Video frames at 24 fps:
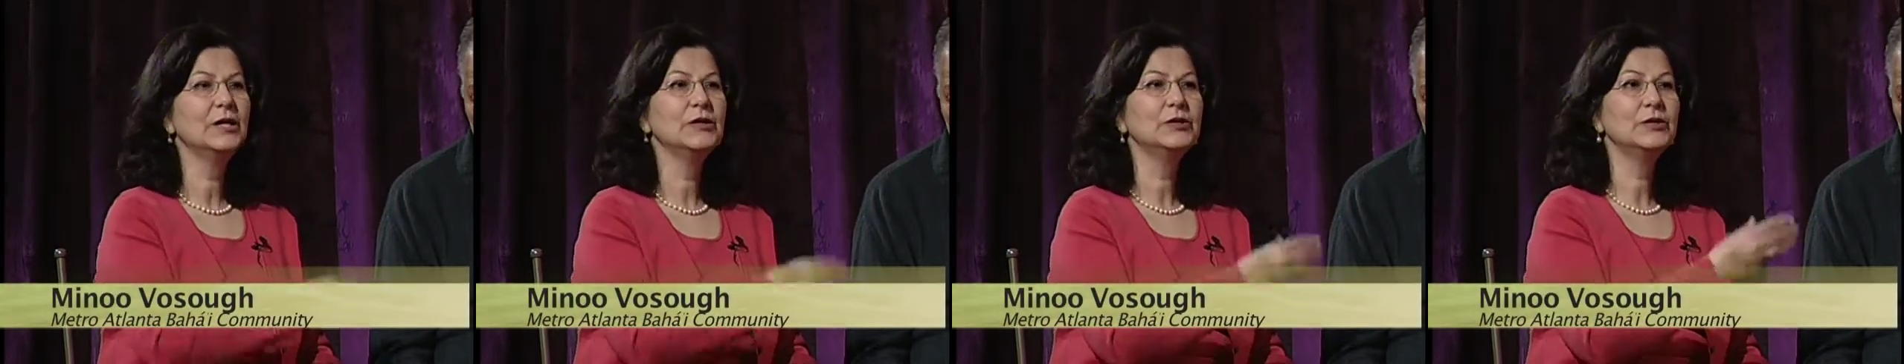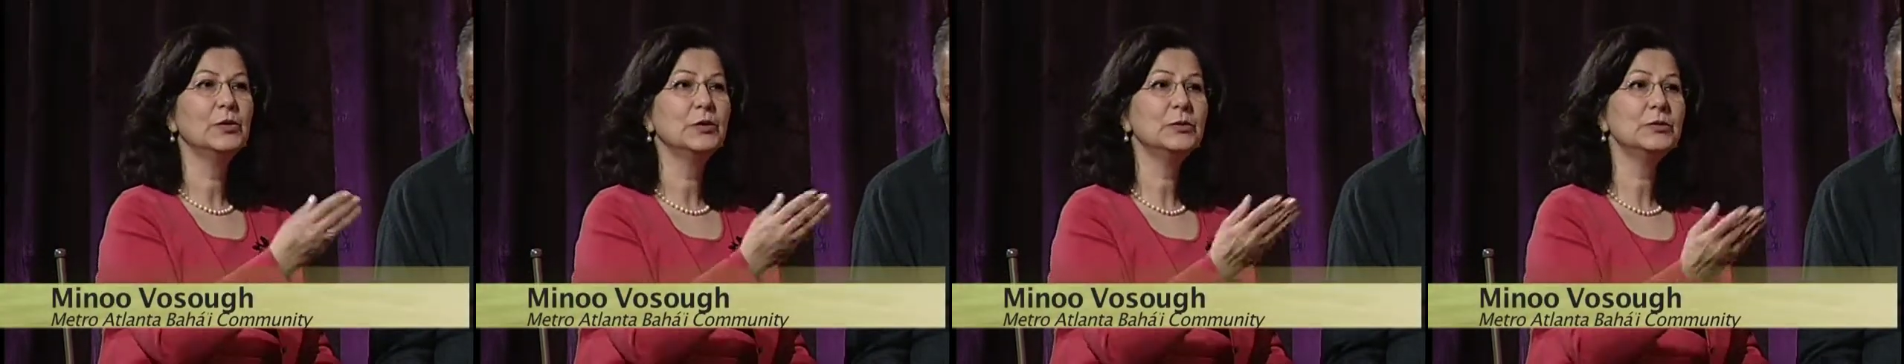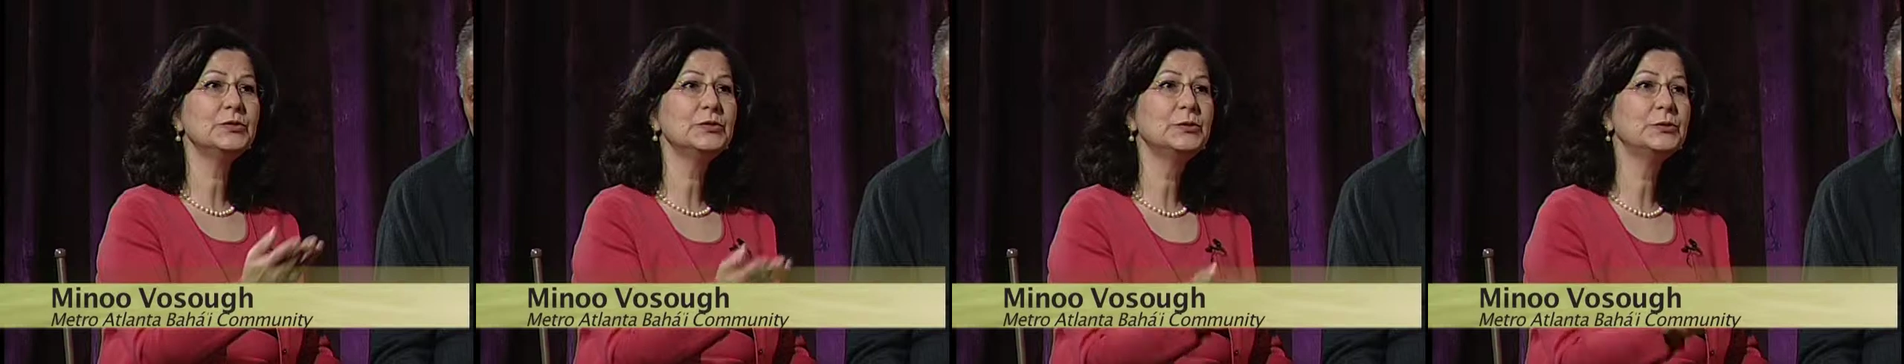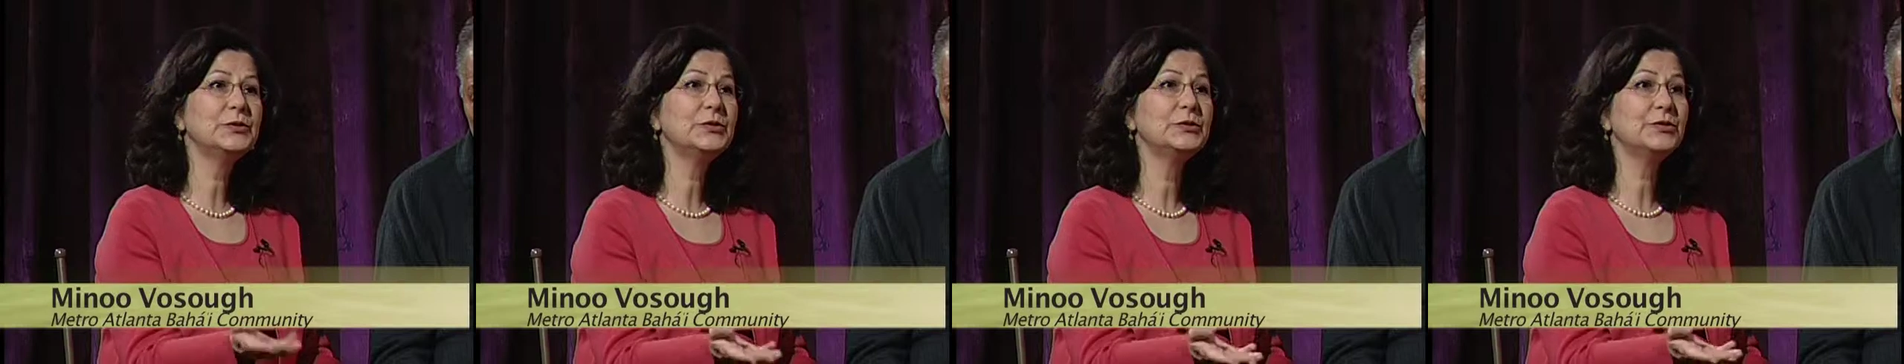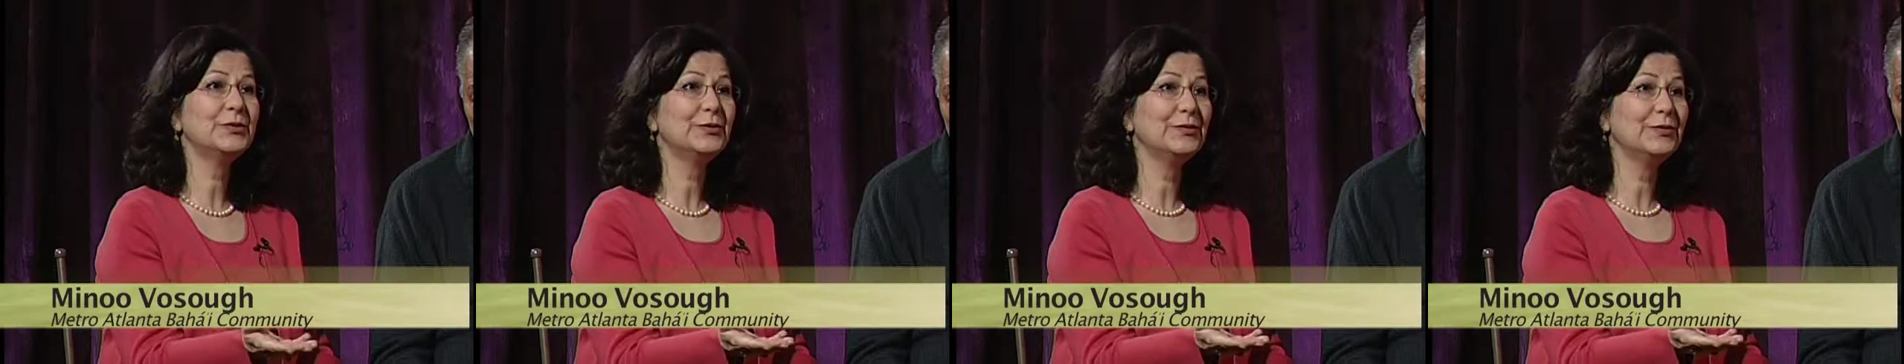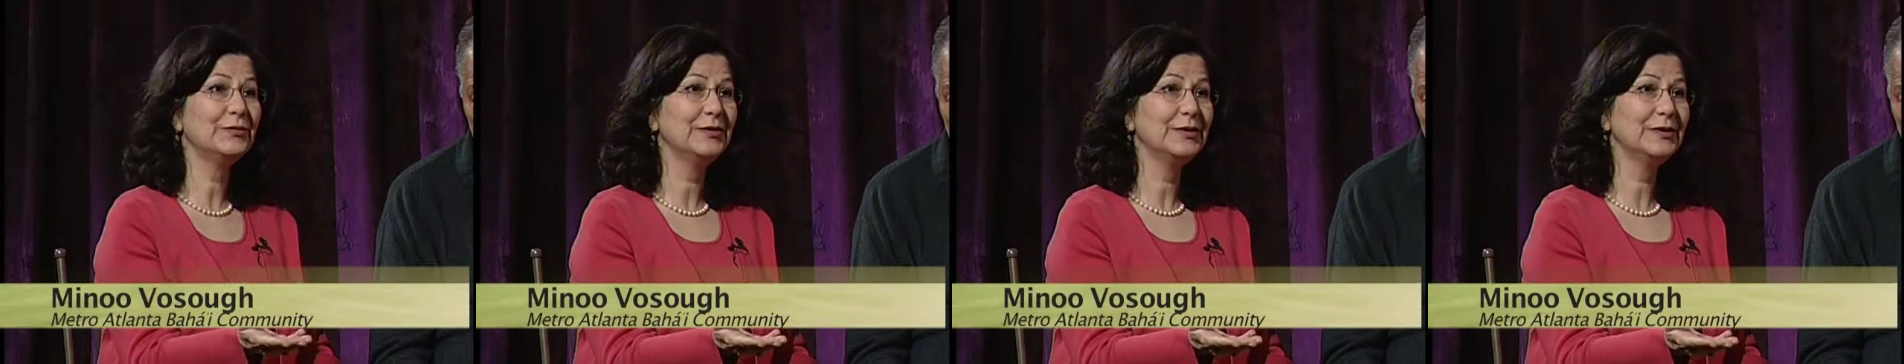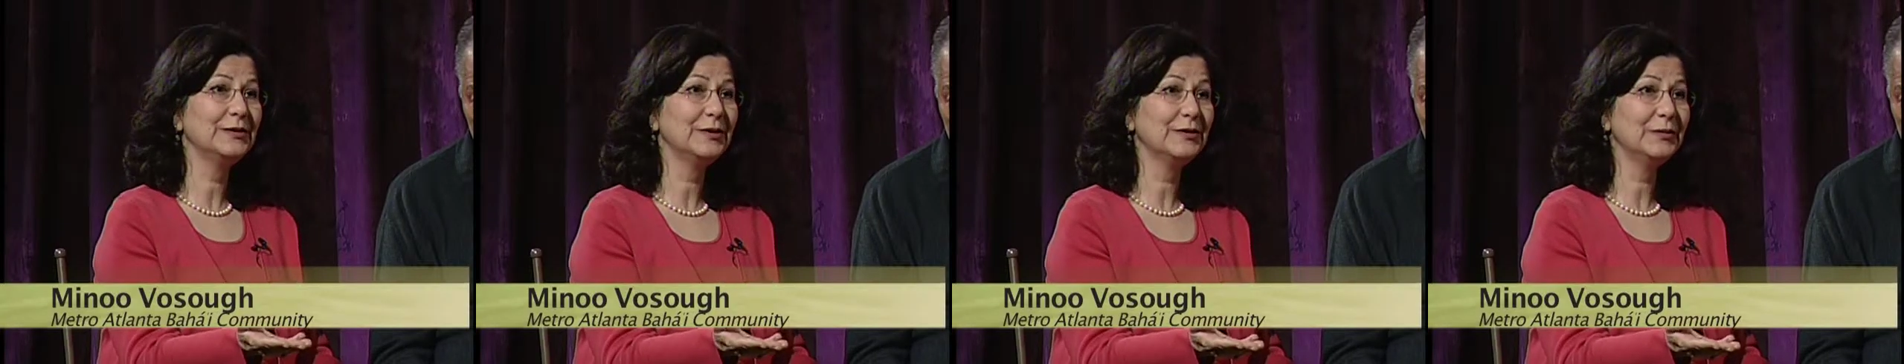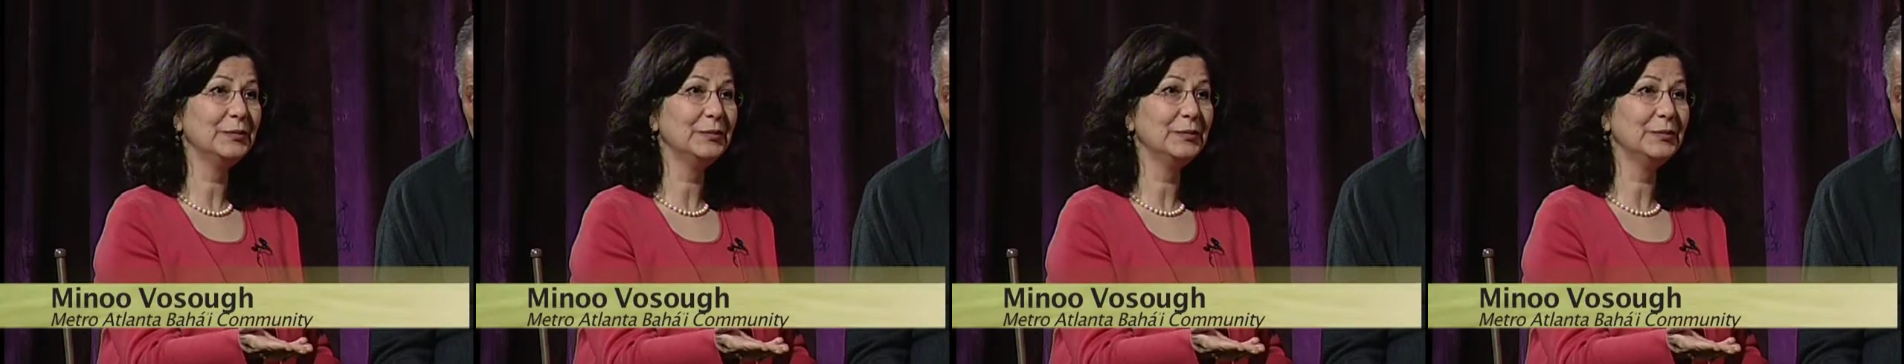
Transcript: those who are serving the